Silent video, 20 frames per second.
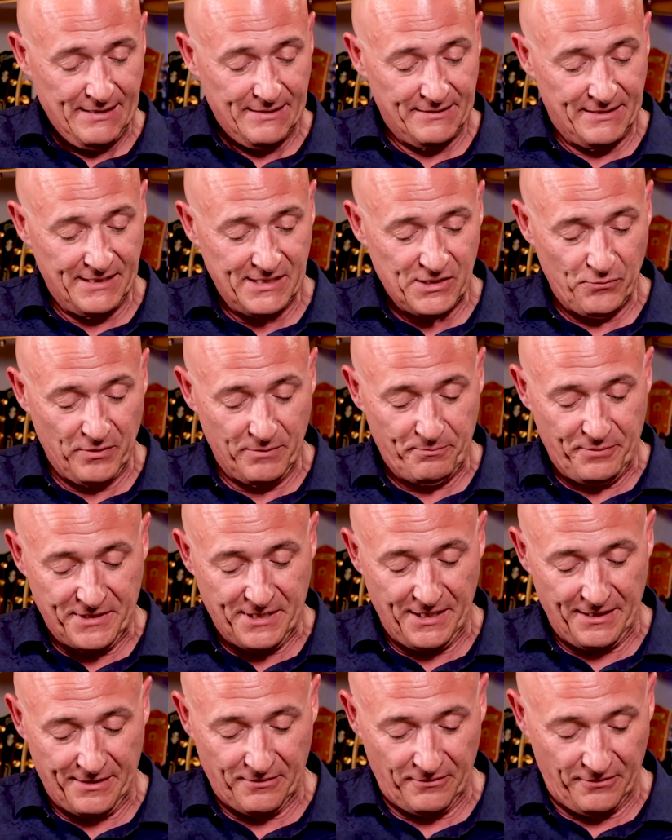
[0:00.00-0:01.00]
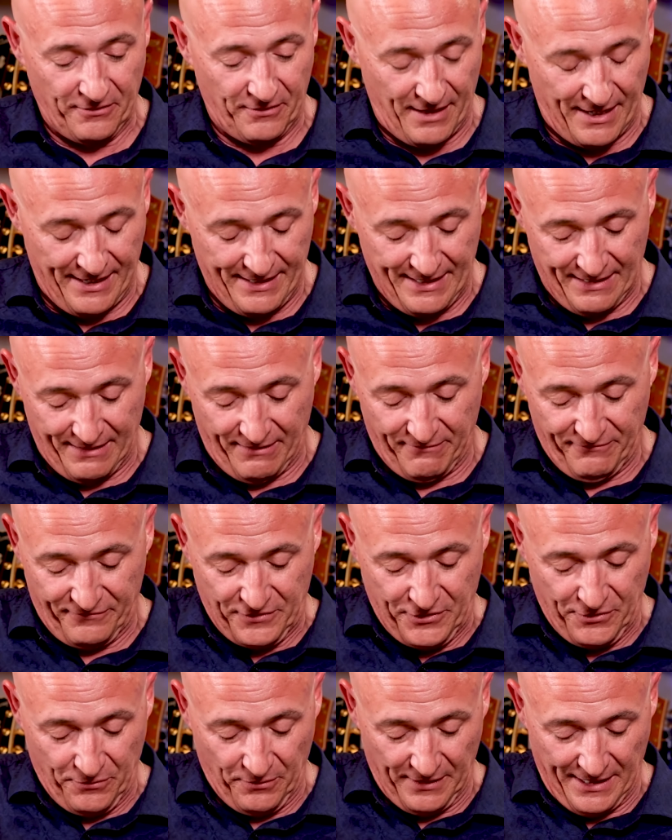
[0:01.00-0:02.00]
This one particular, I have
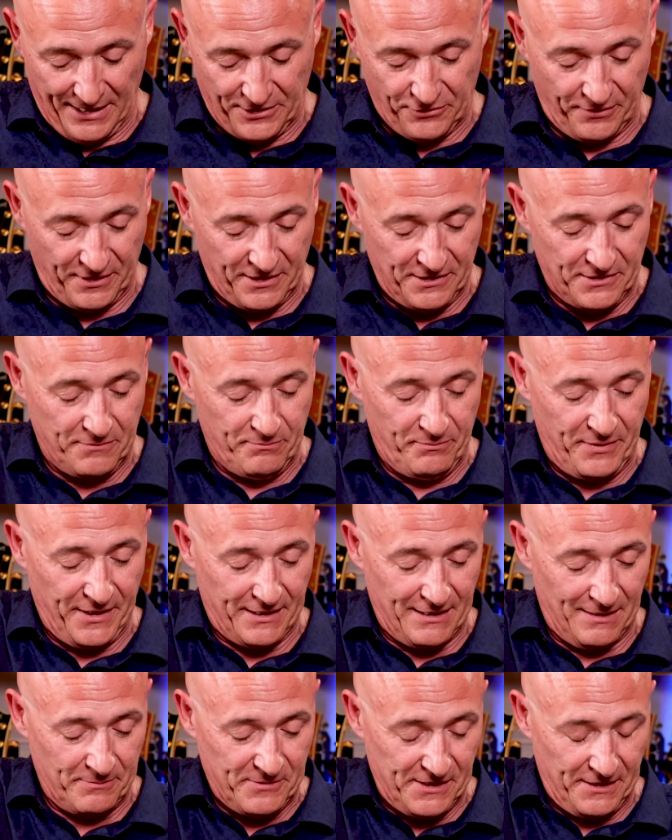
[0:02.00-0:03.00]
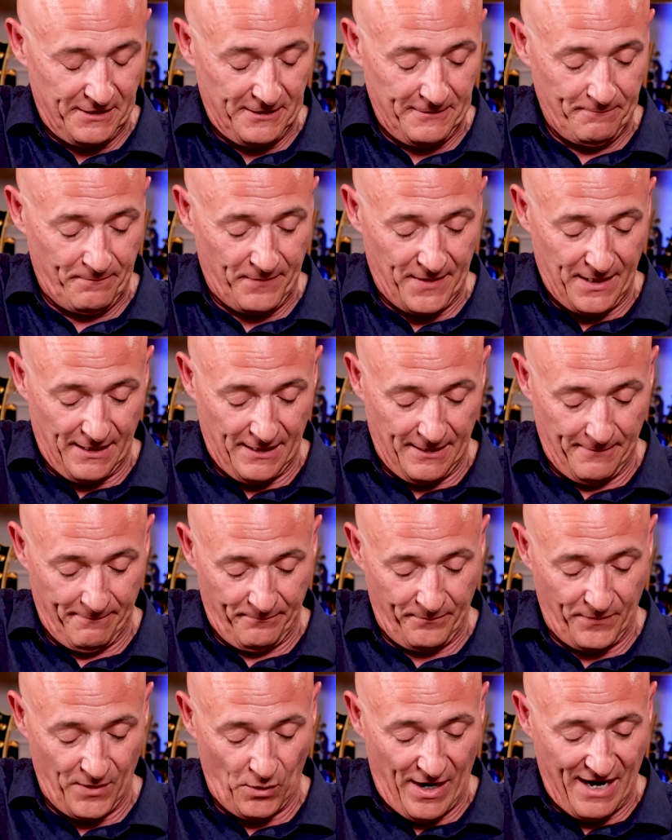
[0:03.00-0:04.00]
2 electric pickups in it.
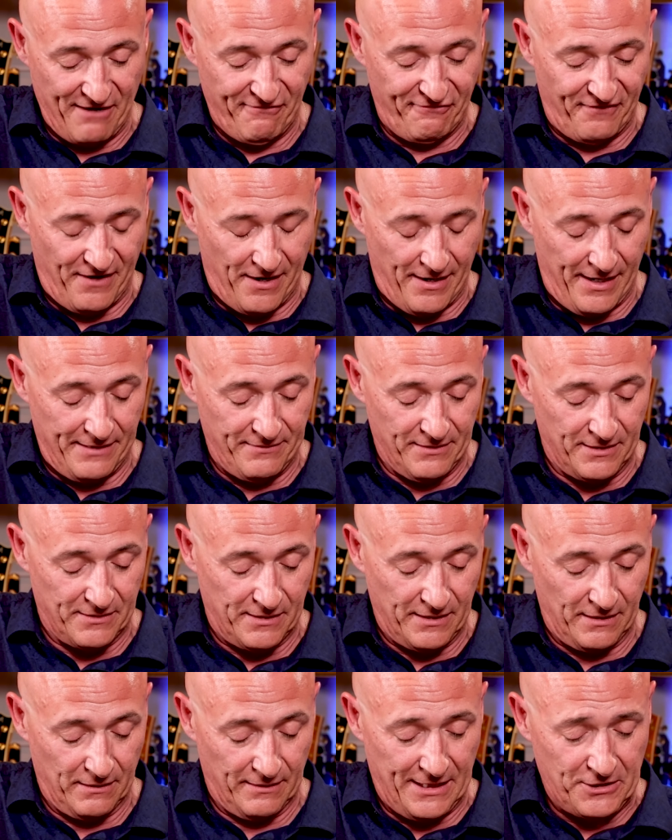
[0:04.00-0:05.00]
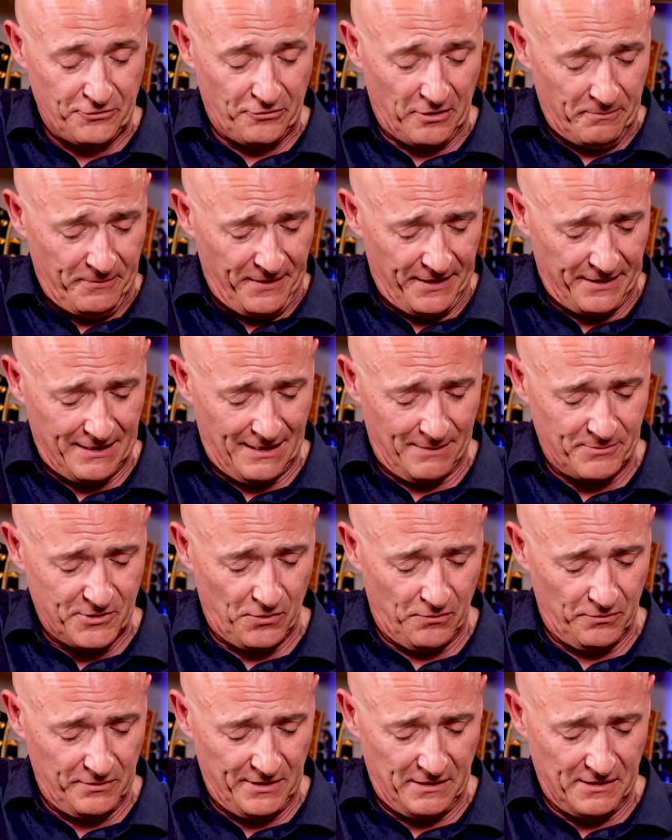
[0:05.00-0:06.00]
Yeah. I find that the electric pickups
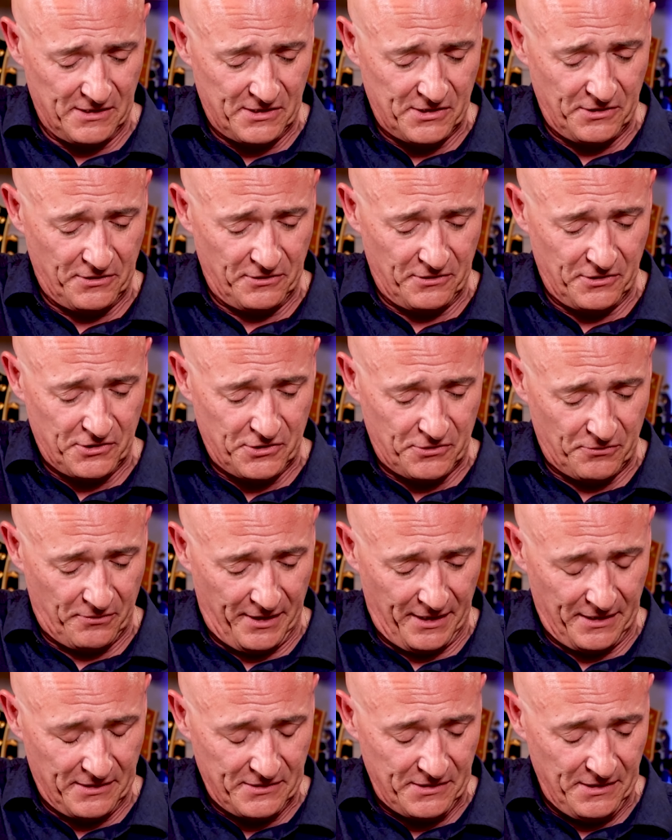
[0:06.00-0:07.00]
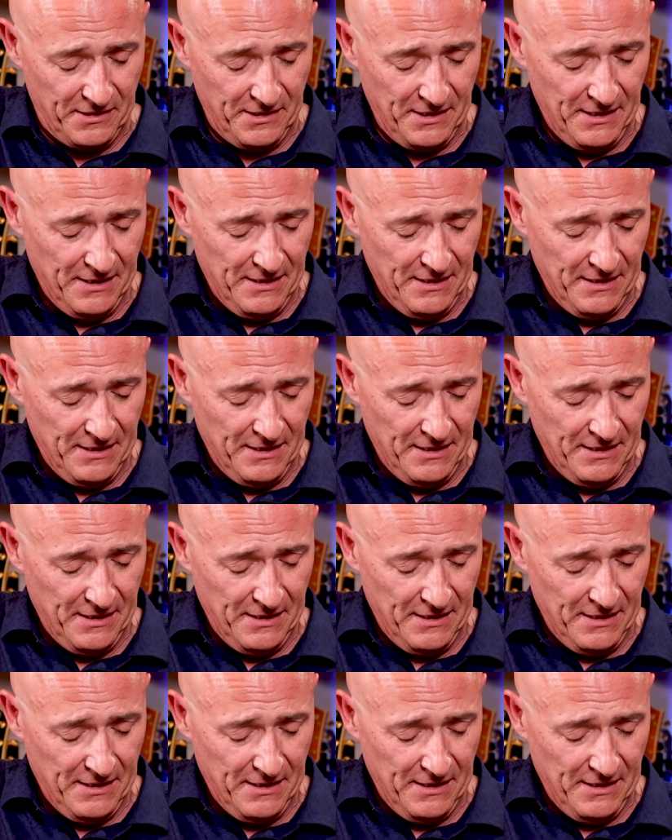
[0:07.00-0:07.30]
only listen to the strings.